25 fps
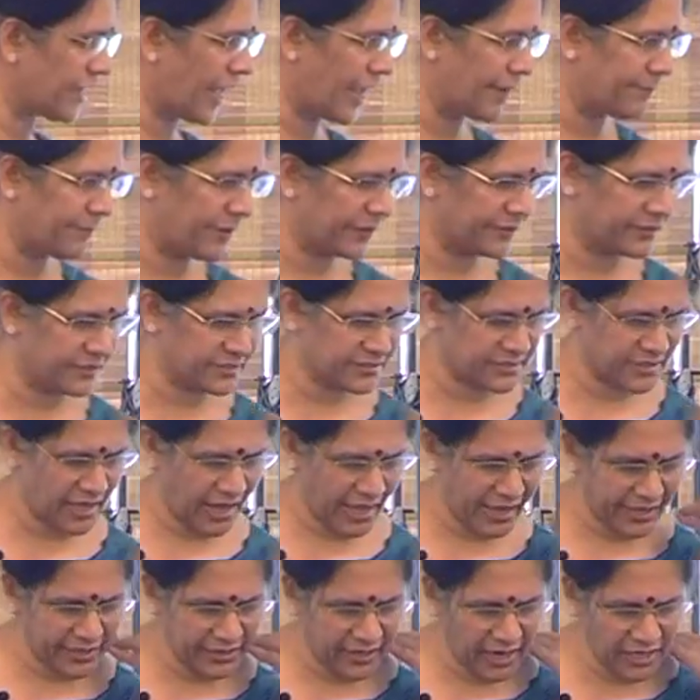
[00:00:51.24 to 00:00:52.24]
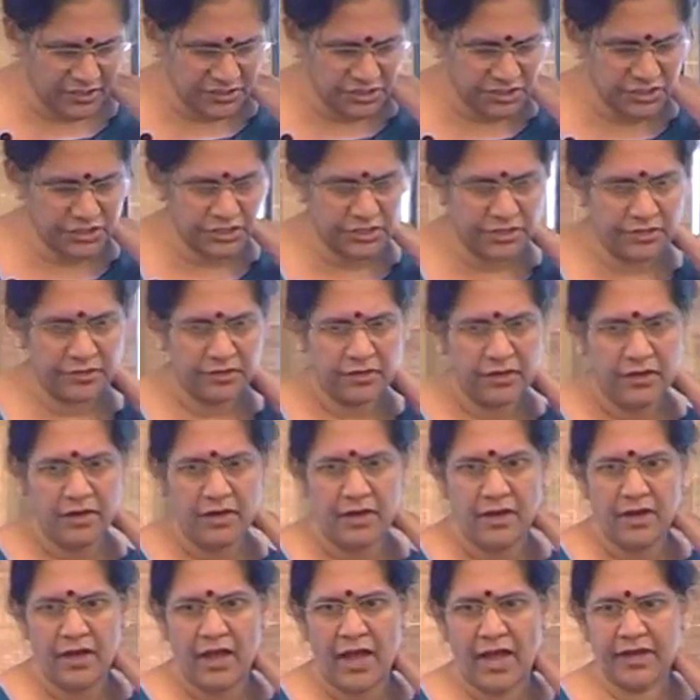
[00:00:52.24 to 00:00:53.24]
I met this guy last year,
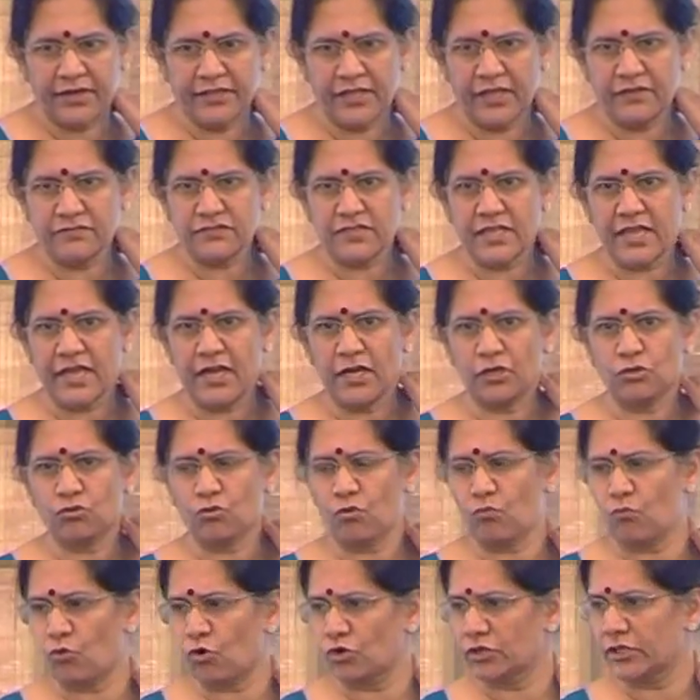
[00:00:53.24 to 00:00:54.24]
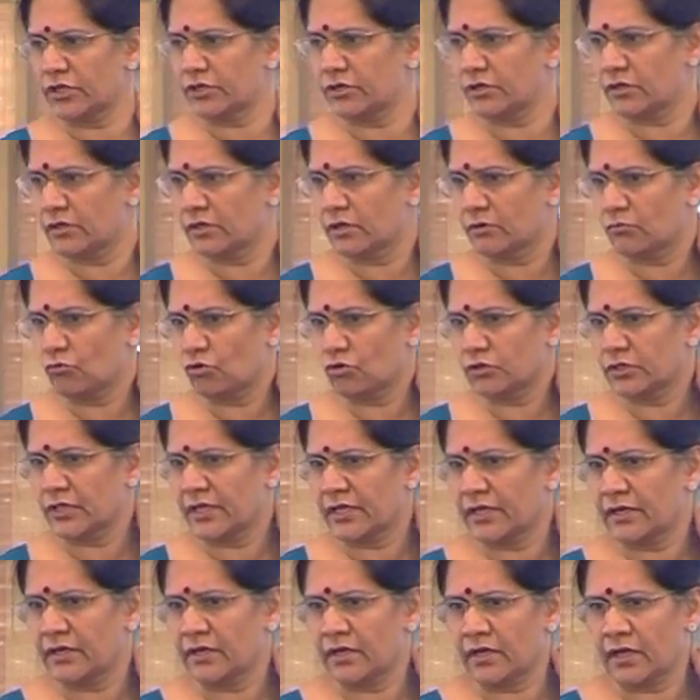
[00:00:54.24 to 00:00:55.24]
and they scaled to more
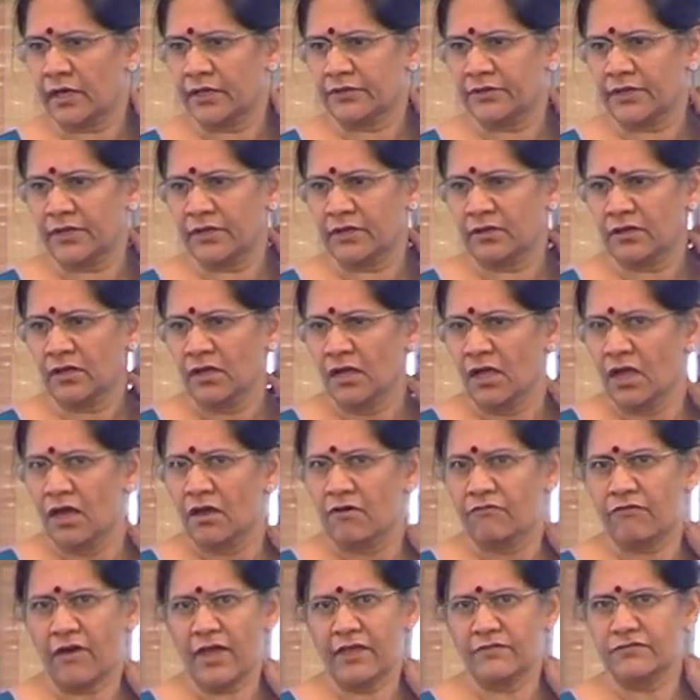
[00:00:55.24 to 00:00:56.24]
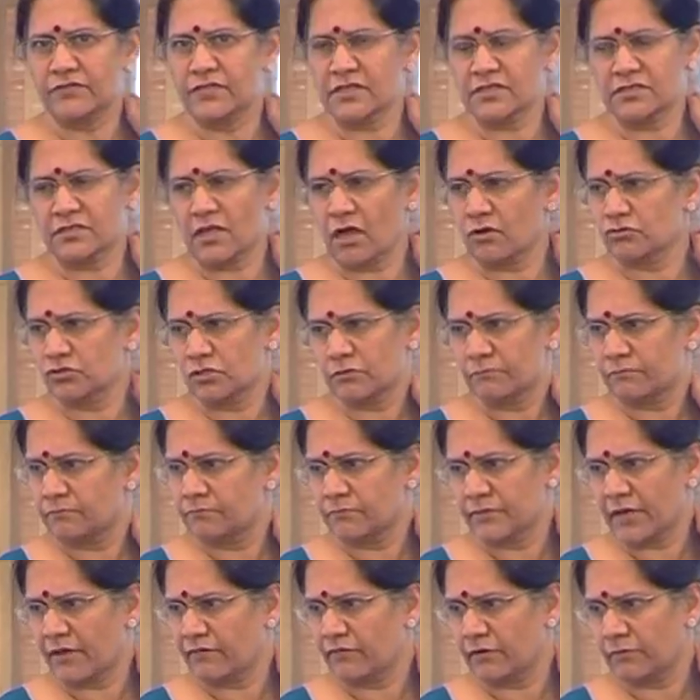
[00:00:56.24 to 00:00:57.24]
than I think 5,000-6,000
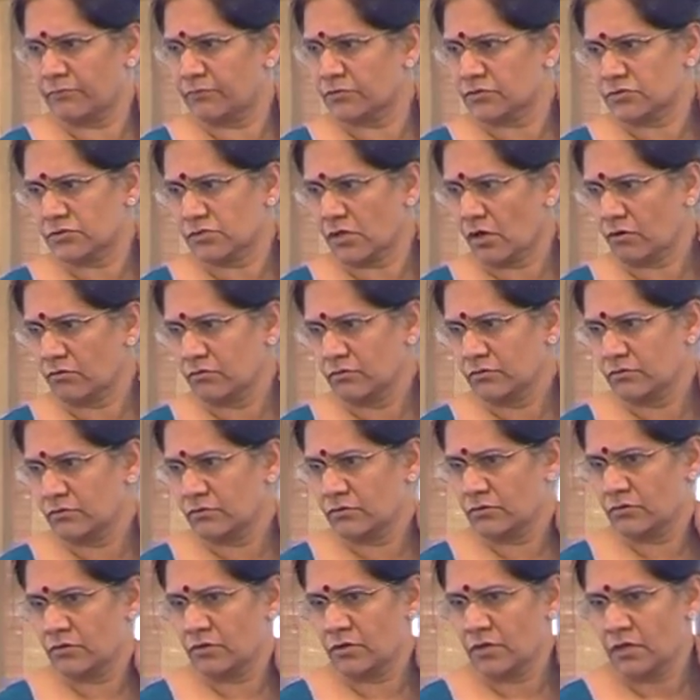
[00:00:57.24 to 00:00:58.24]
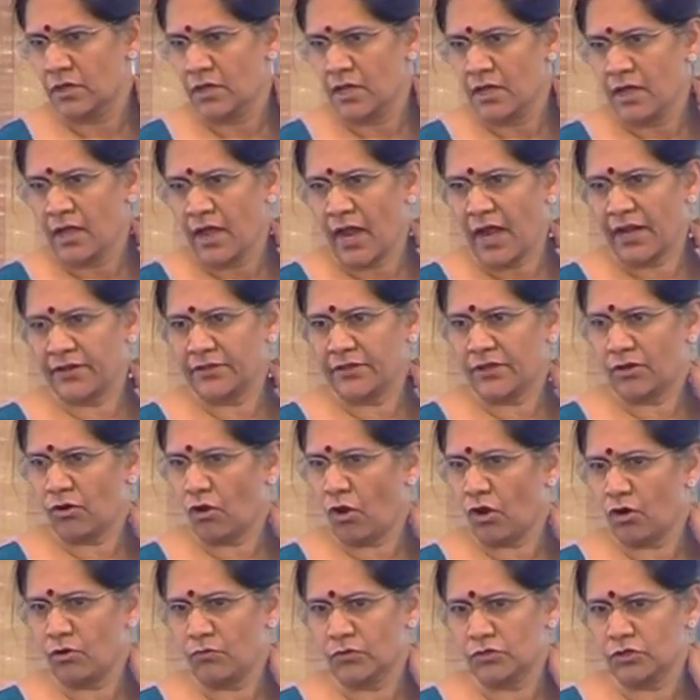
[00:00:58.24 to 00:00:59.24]
developers now. And they are
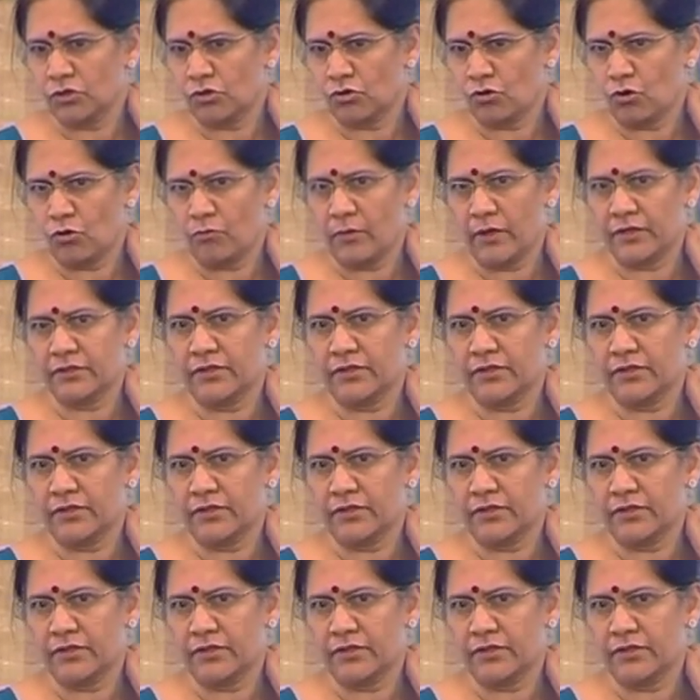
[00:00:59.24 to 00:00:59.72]
all over the globe.